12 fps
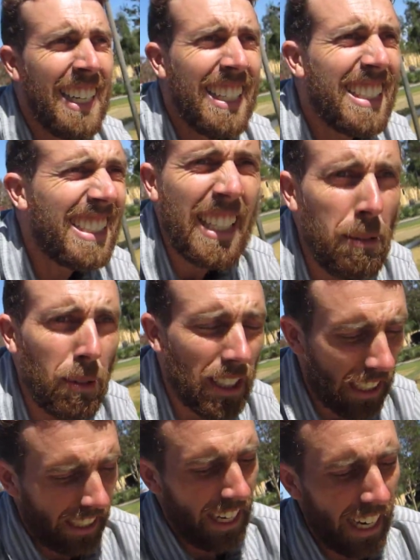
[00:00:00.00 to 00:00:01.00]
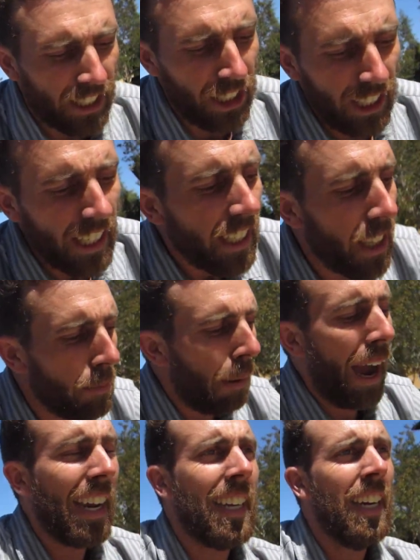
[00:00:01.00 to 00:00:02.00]
seamless connection into the
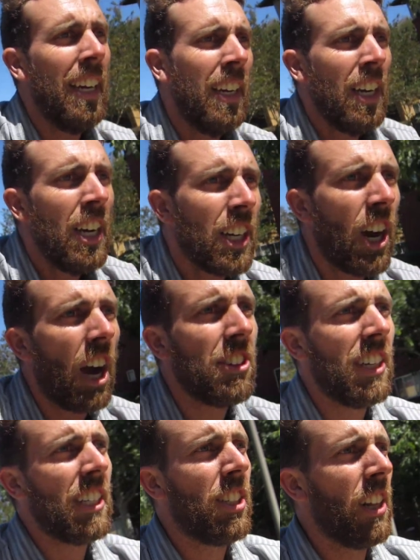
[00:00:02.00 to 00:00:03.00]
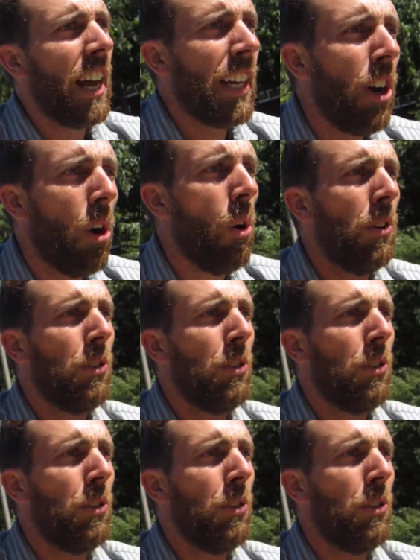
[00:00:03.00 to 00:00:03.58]
bike, causing it to like go